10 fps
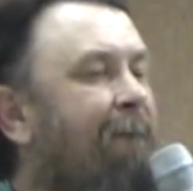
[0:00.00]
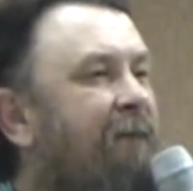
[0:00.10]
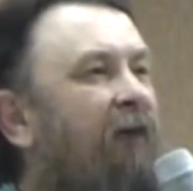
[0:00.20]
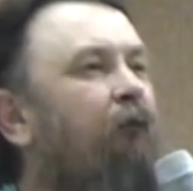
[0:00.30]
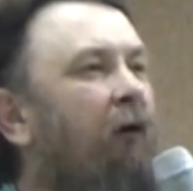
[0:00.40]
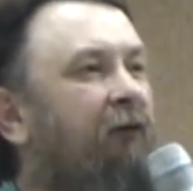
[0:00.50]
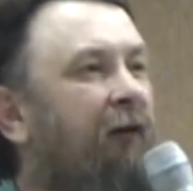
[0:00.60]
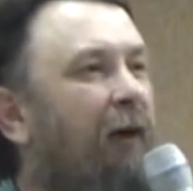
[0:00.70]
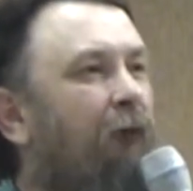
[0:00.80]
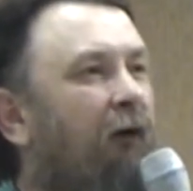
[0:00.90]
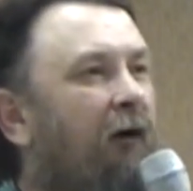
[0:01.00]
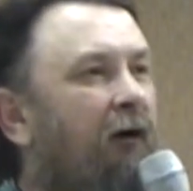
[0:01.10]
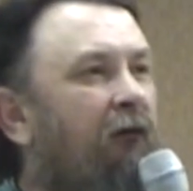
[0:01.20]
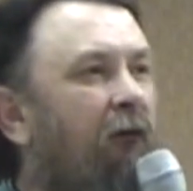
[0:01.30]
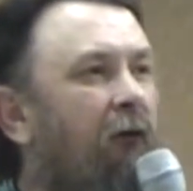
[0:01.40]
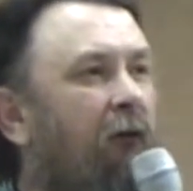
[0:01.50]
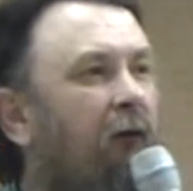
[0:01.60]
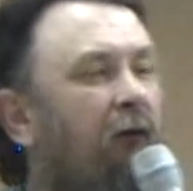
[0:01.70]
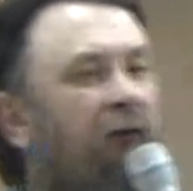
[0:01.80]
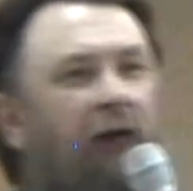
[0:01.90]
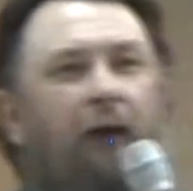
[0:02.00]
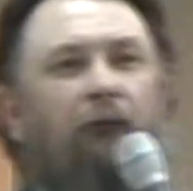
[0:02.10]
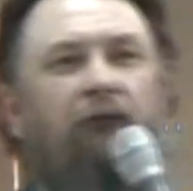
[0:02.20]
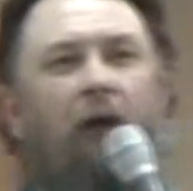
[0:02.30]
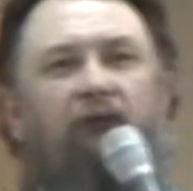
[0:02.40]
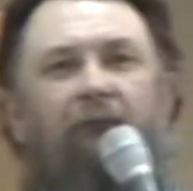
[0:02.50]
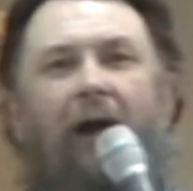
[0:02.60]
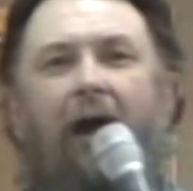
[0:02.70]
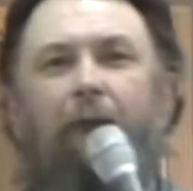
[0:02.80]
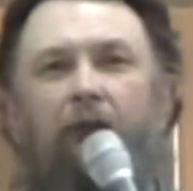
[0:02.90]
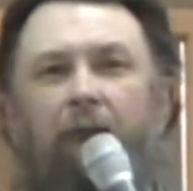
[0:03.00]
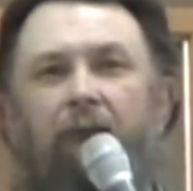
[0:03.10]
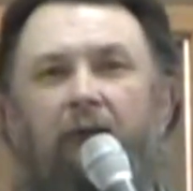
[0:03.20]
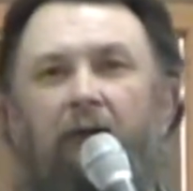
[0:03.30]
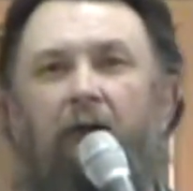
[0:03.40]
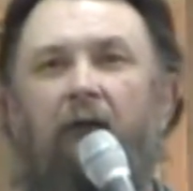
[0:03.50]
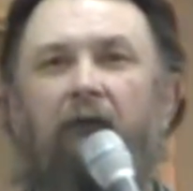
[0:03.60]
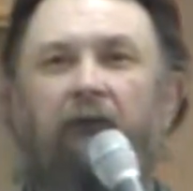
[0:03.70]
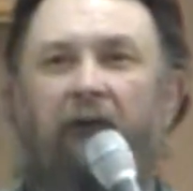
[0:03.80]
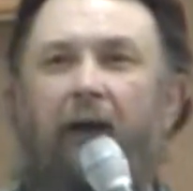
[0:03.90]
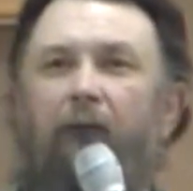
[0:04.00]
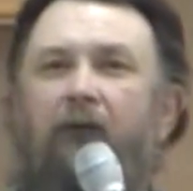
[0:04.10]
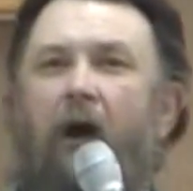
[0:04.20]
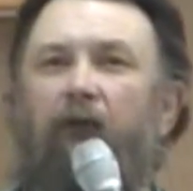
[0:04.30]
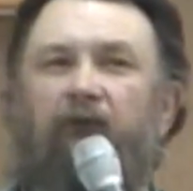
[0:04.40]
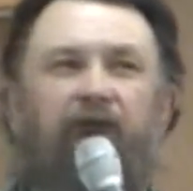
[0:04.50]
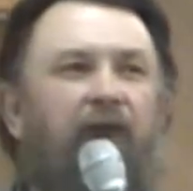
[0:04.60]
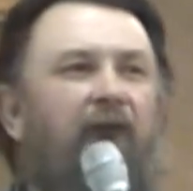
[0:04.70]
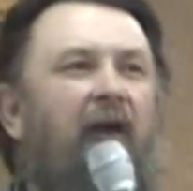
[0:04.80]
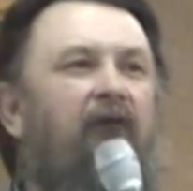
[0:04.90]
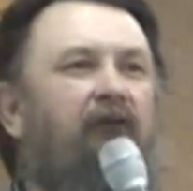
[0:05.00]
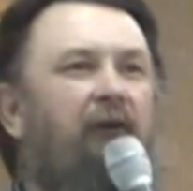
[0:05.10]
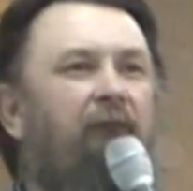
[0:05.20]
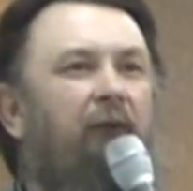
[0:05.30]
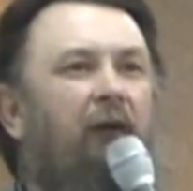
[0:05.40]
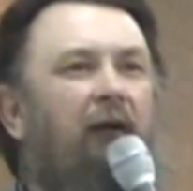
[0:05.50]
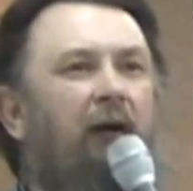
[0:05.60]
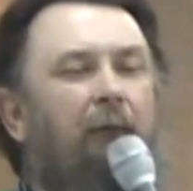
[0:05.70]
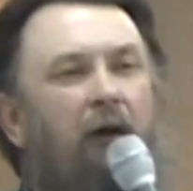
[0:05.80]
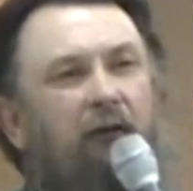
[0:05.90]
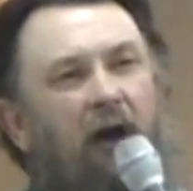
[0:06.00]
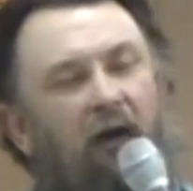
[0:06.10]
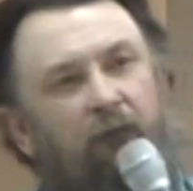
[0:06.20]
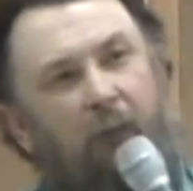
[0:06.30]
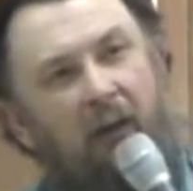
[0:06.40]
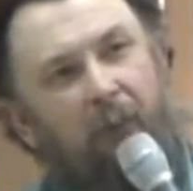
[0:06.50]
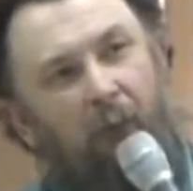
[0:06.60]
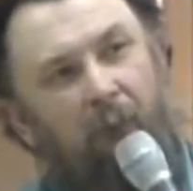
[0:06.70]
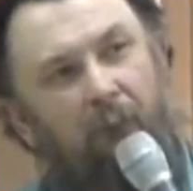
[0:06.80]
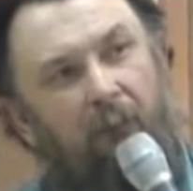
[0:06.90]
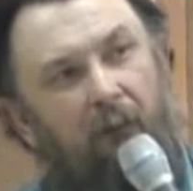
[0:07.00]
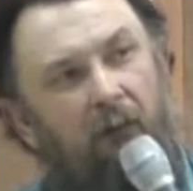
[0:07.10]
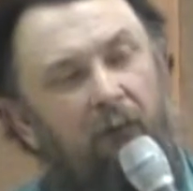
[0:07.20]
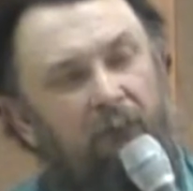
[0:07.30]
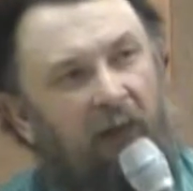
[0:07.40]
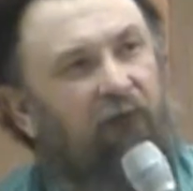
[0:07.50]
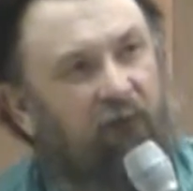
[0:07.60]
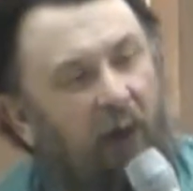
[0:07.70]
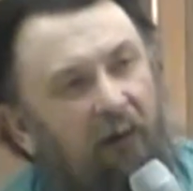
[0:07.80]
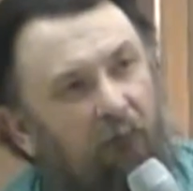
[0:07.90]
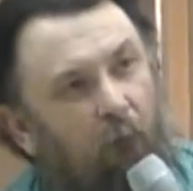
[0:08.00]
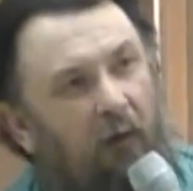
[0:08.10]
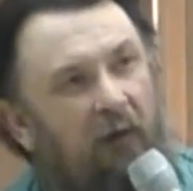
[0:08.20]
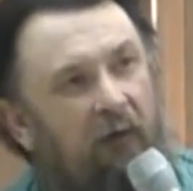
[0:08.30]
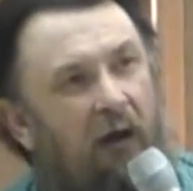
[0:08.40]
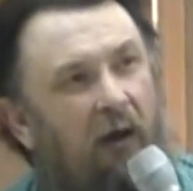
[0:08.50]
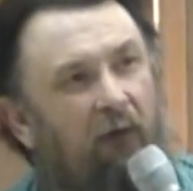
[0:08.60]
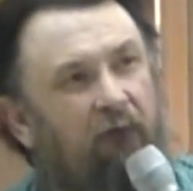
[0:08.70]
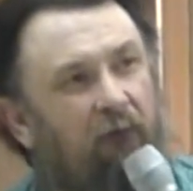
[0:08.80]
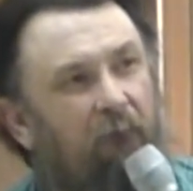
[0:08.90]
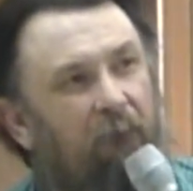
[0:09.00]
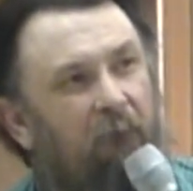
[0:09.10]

That's what the devil does. The devil totes a Bible. The devil causes division among God's people. That's exactly what he does.